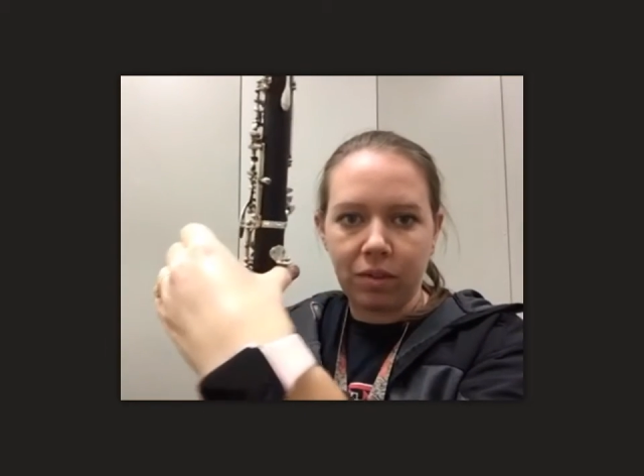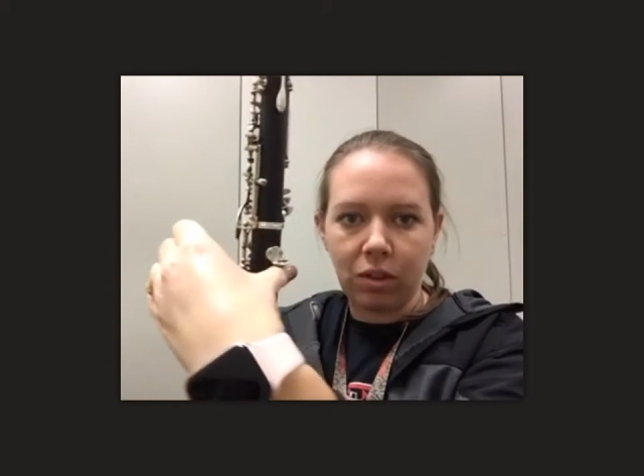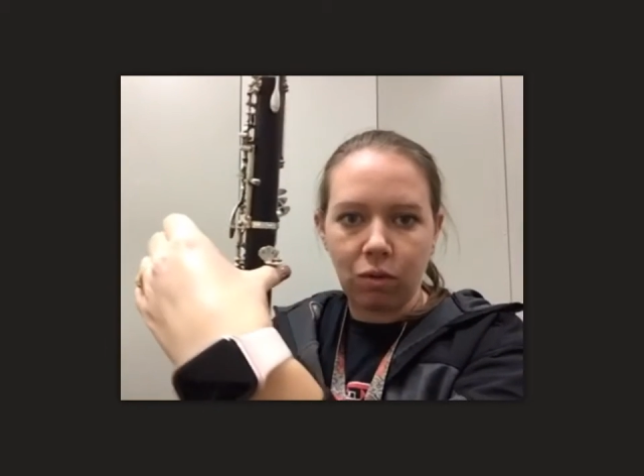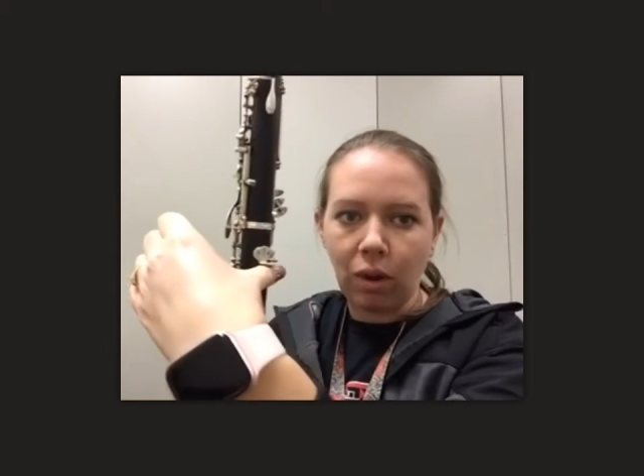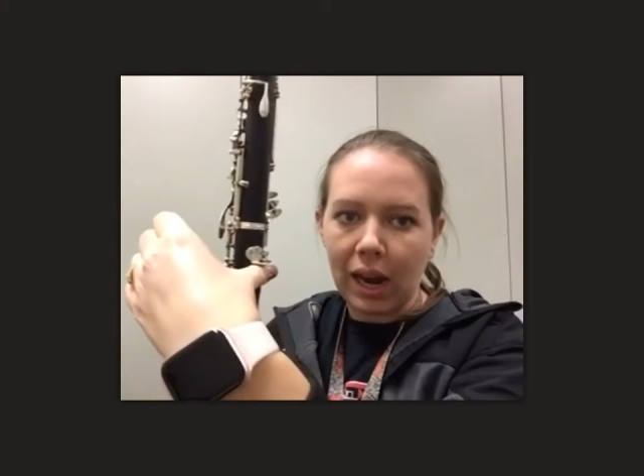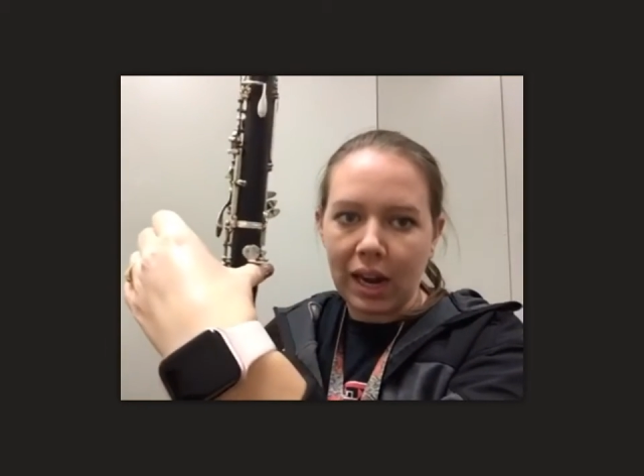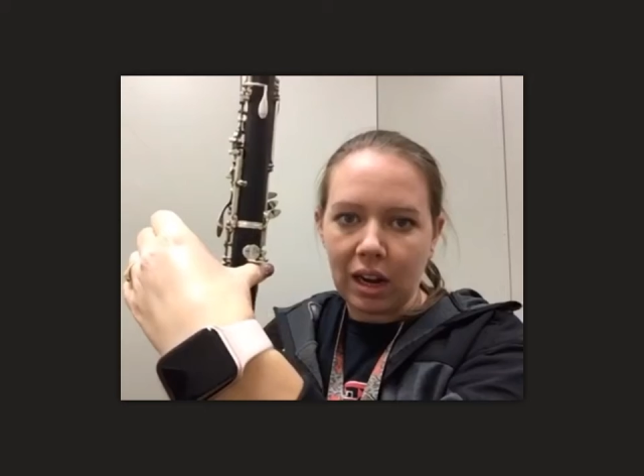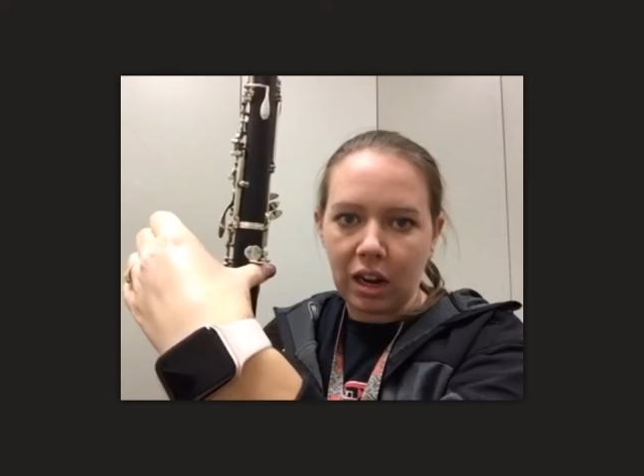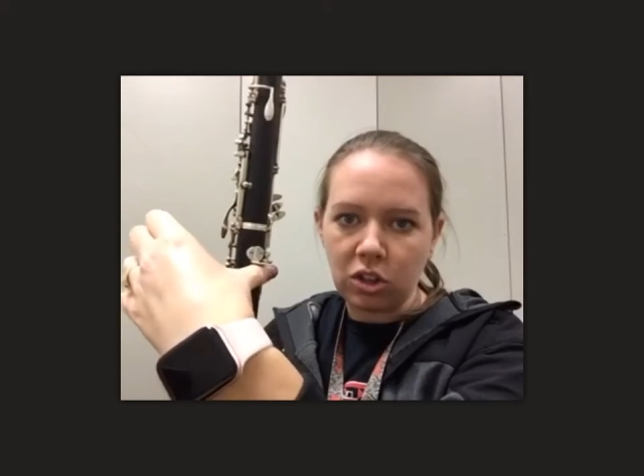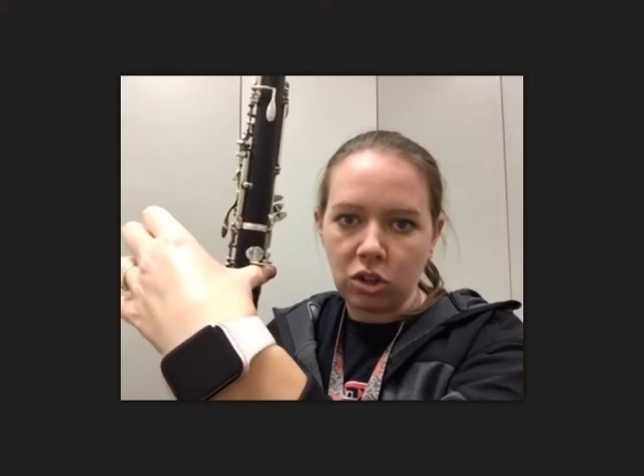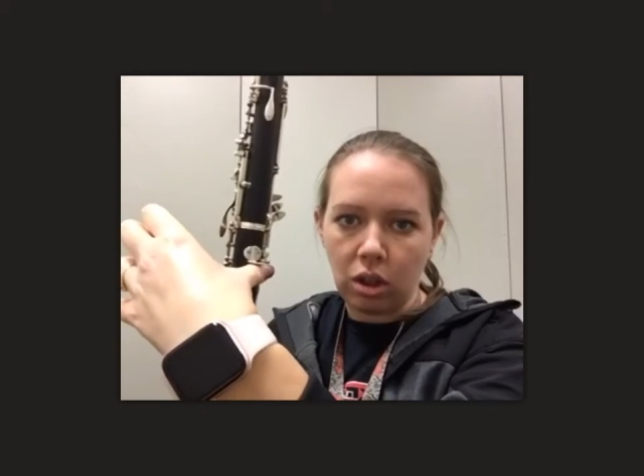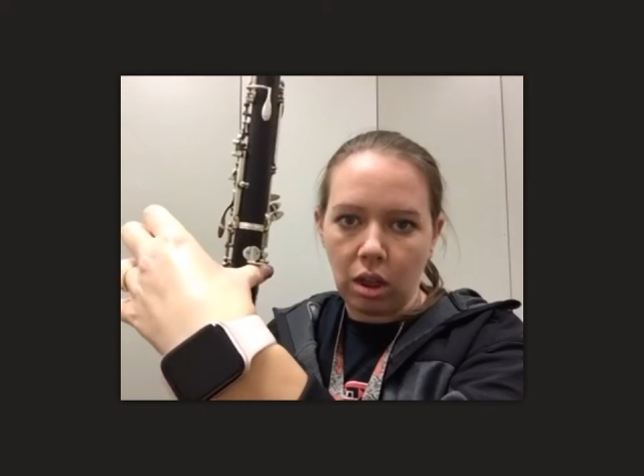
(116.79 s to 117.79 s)
right
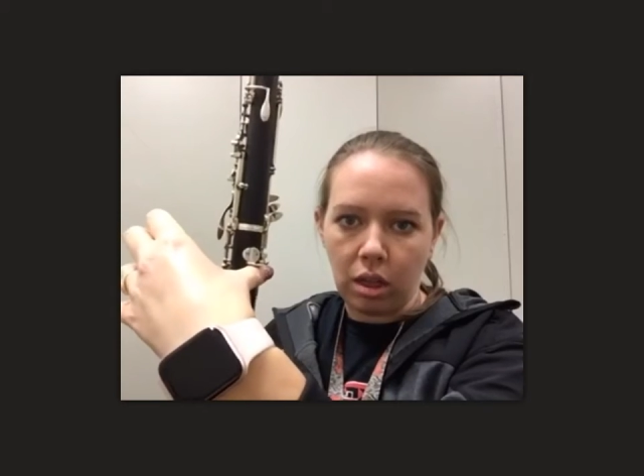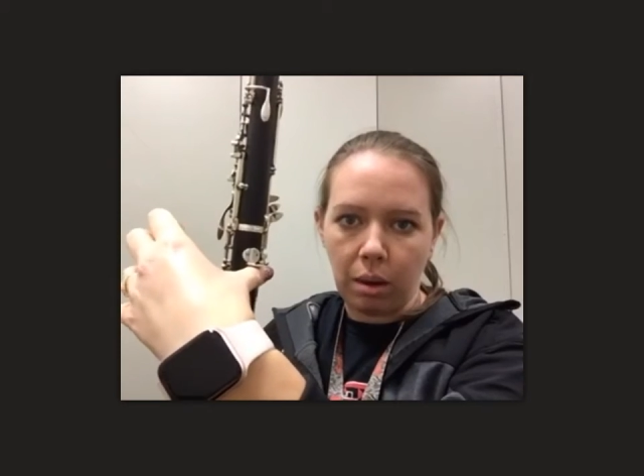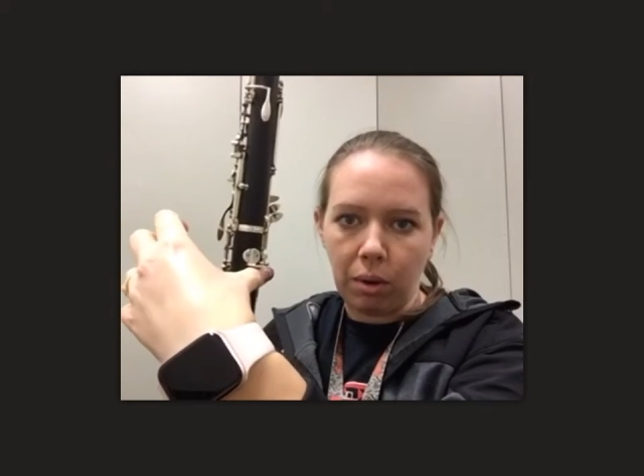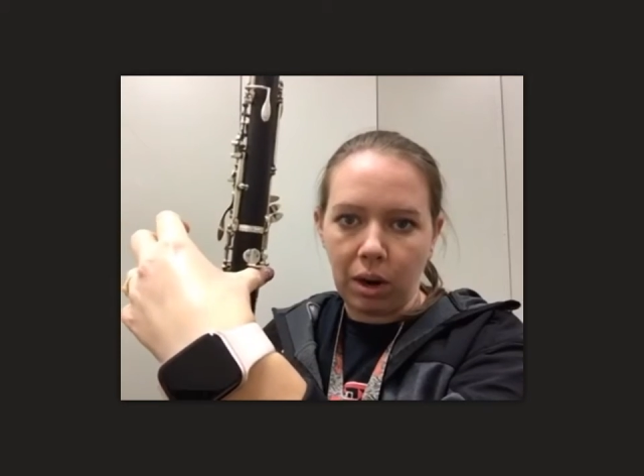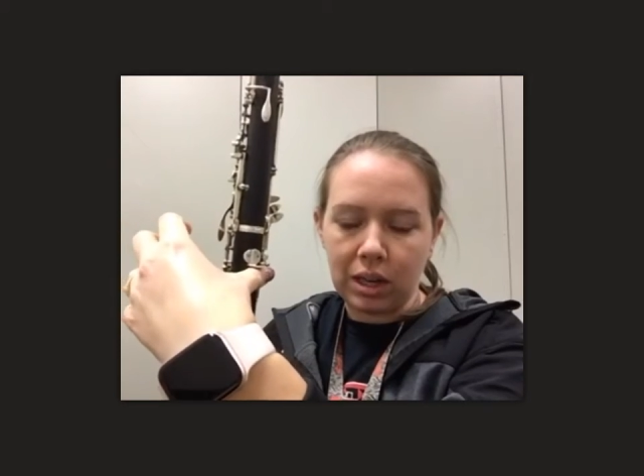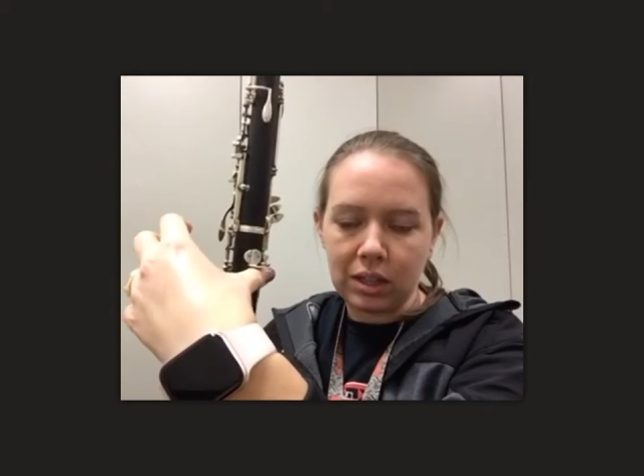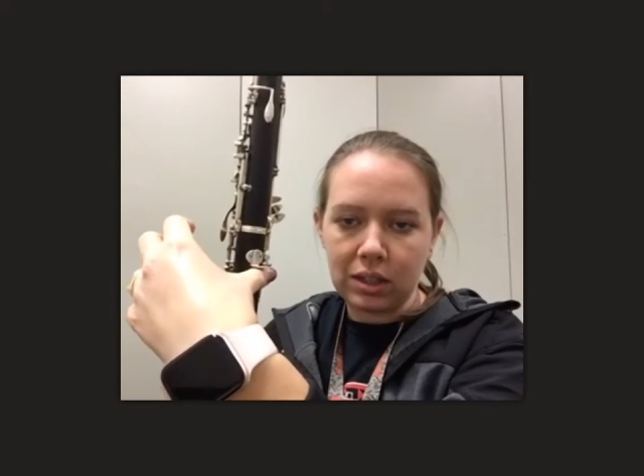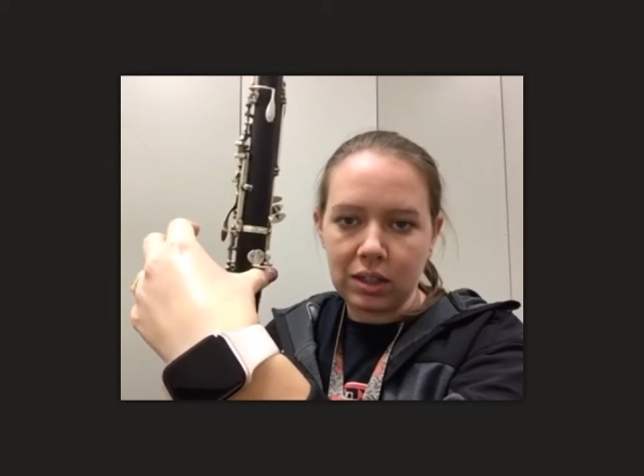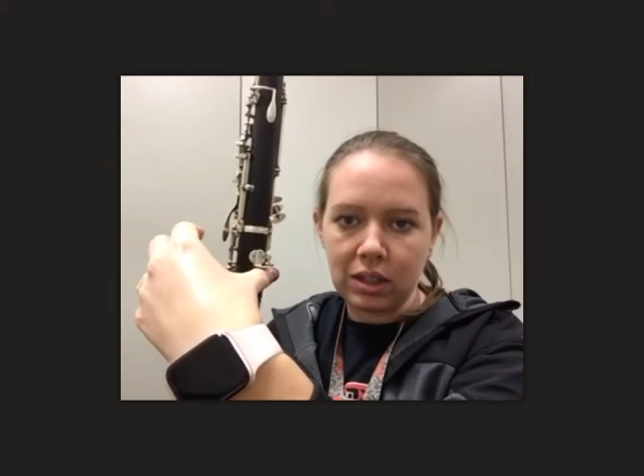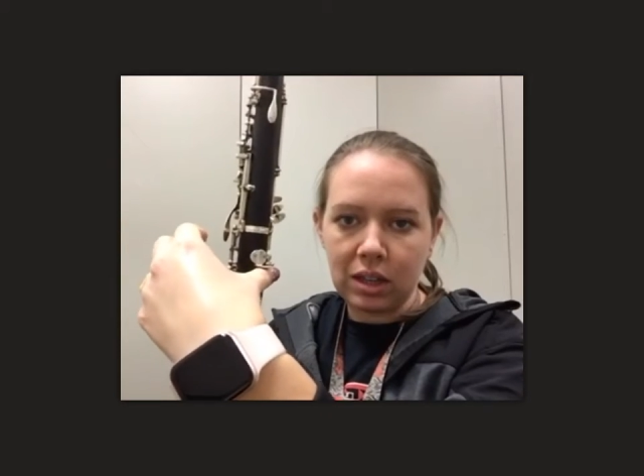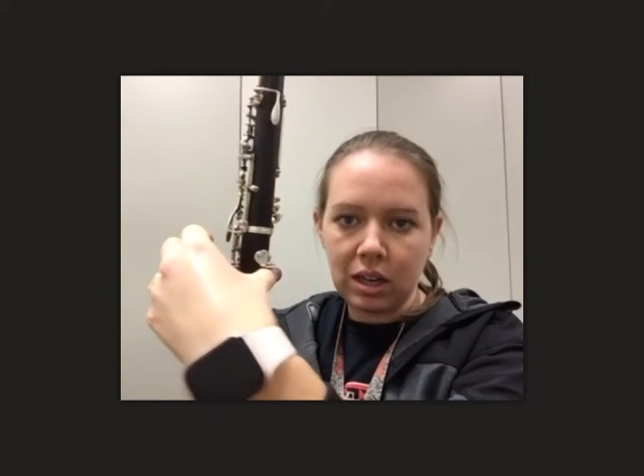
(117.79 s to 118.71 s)
under the thumb rest.